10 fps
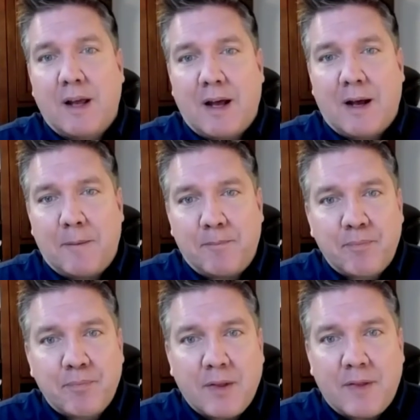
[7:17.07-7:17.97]
um,
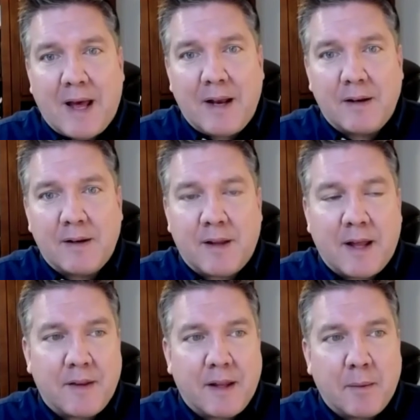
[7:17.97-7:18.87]
that
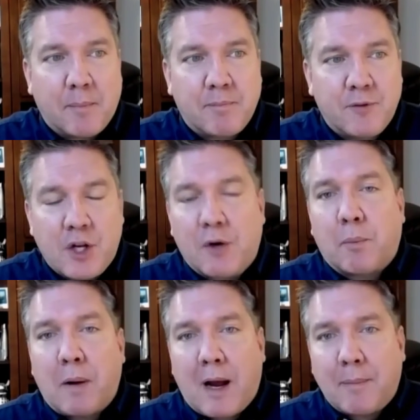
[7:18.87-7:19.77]
that the
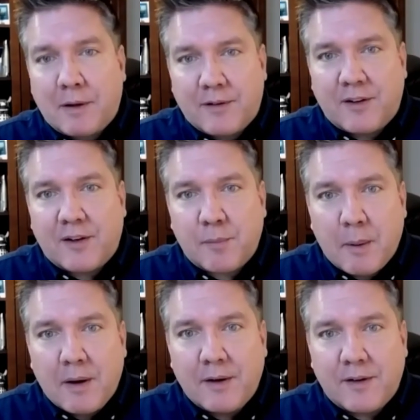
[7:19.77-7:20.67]
general populace
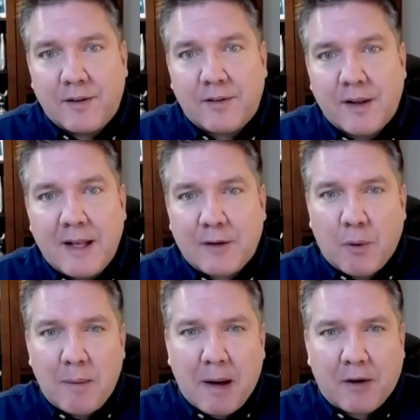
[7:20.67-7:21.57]
experiences. That's
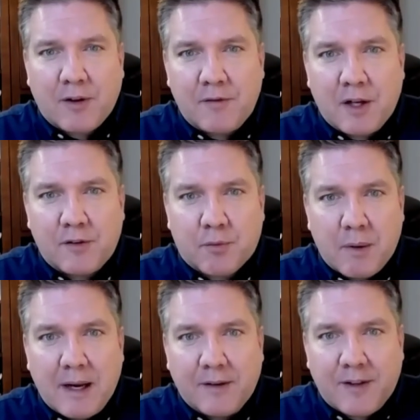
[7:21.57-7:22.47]
why Microsoft does
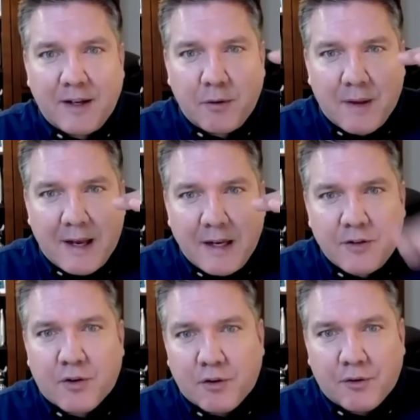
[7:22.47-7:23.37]
rings. They do that
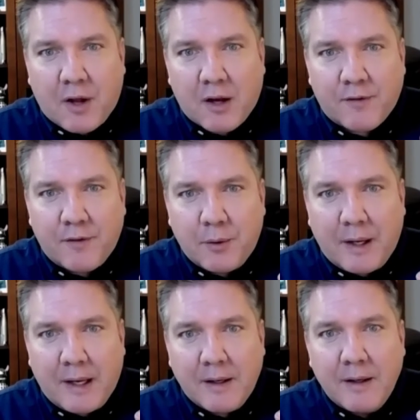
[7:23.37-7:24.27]
internal dog yeah.
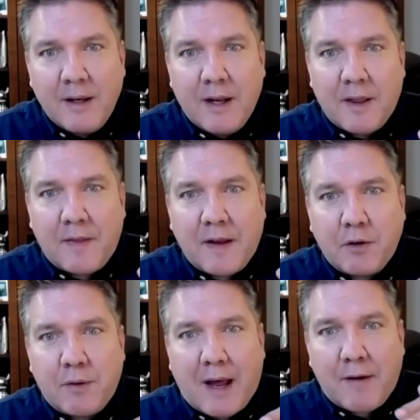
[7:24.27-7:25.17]
food, then they
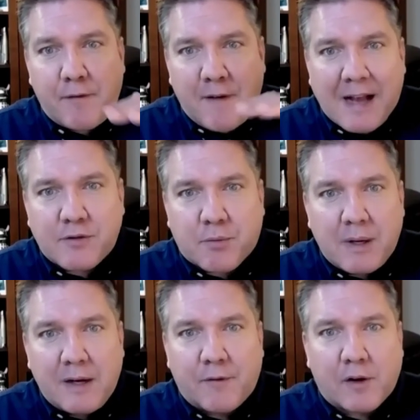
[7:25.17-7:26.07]
do that fast
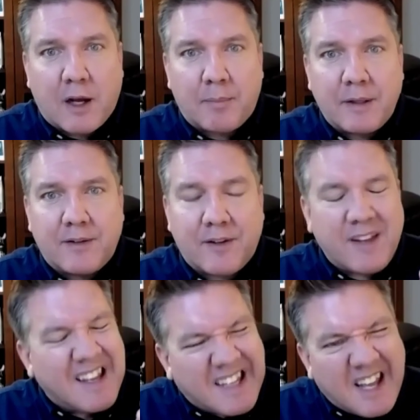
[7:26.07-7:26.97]
ring for companies that fast
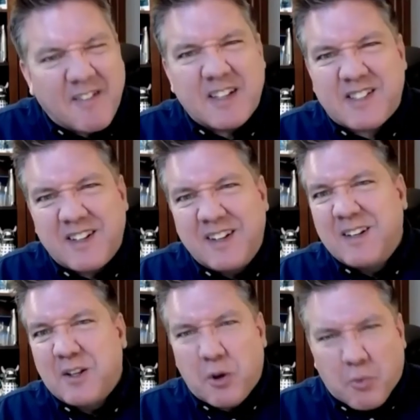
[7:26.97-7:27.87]
say, ring, "Give us."
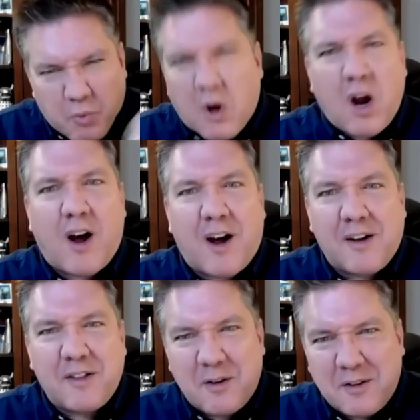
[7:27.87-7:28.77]
the raw
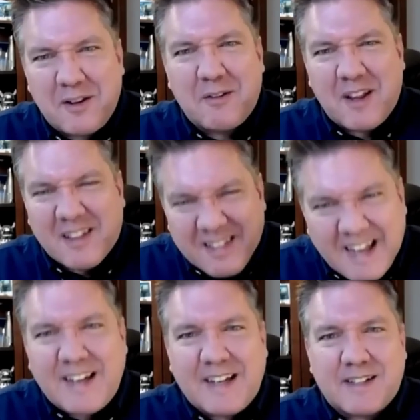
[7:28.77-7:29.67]
the you know the
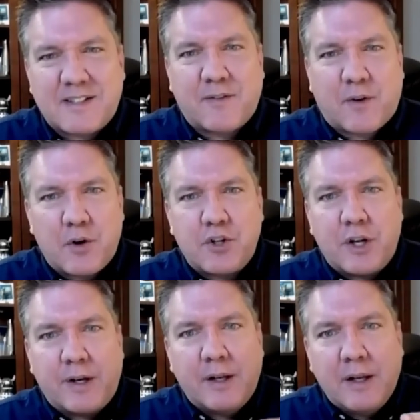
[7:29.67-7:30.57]
latest
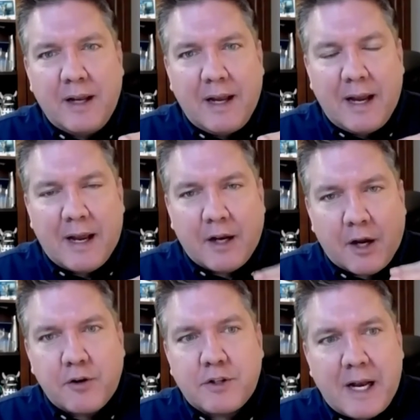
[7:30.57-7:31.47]
version and
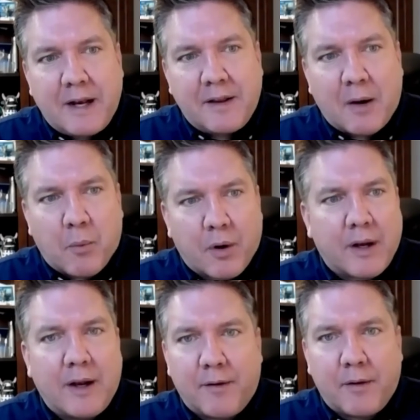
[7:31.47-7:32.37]
understanding that we're
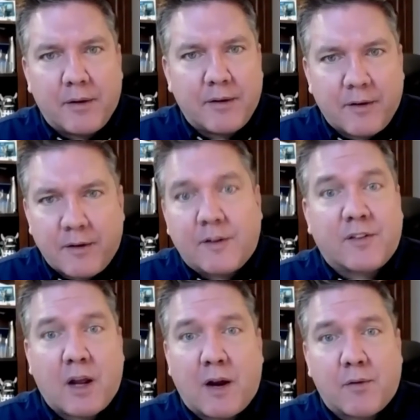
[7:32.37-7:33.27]
going to
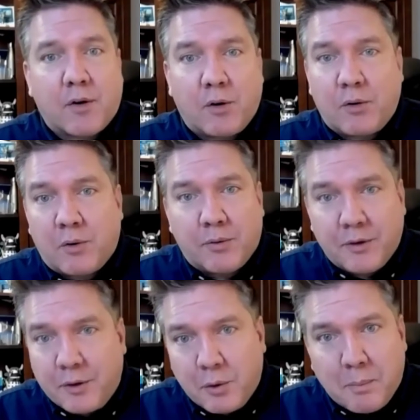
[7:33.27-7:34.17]
discover a
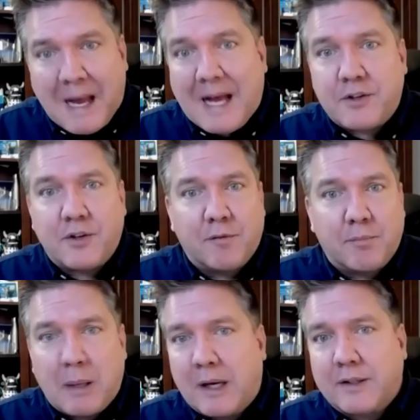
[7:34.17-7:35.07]
whole new batch
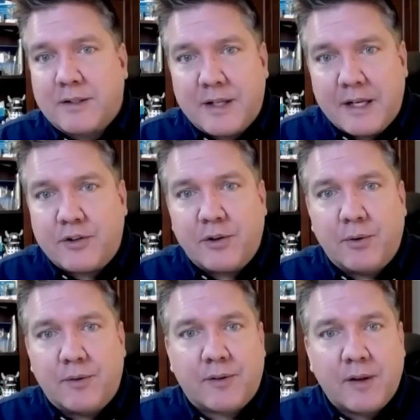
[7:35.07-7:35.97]
of bugs and
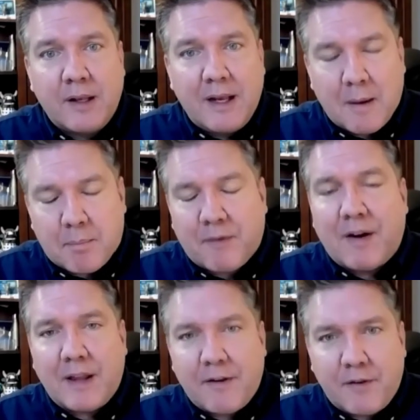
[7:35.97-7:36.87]
issues and
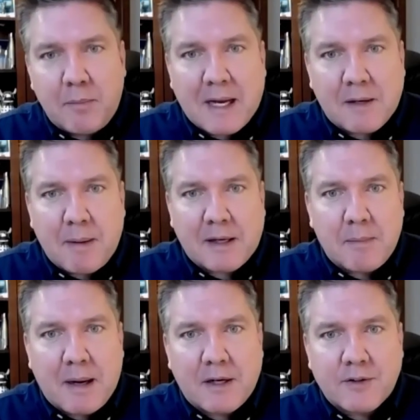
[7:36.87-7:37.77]
provide that feedback back
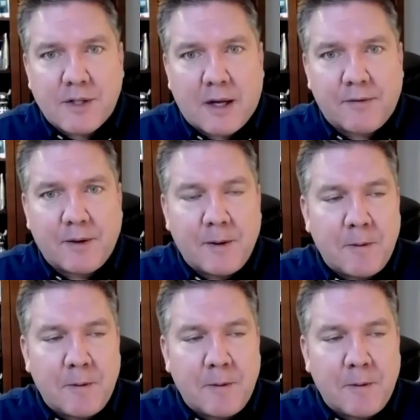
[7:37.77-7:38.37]
to Microsoft.